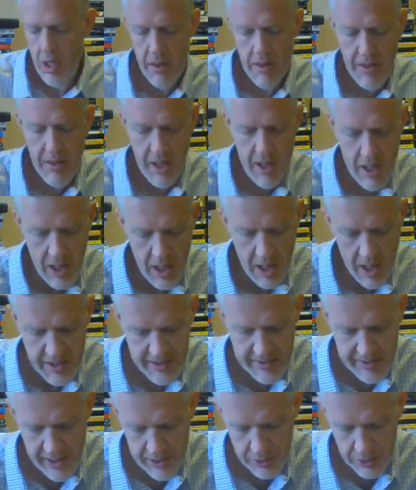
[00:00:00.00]
Then I
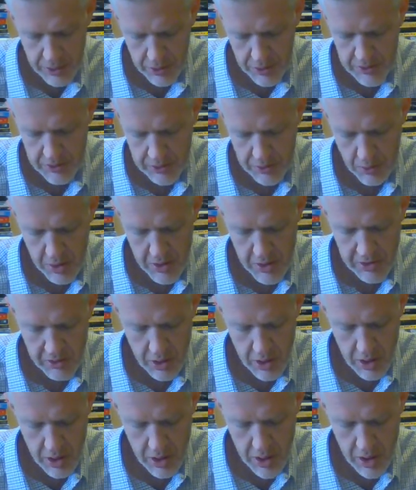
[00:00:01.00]
cite a new source
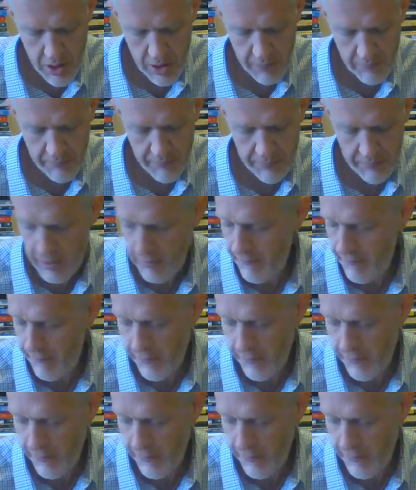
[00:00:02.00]
on in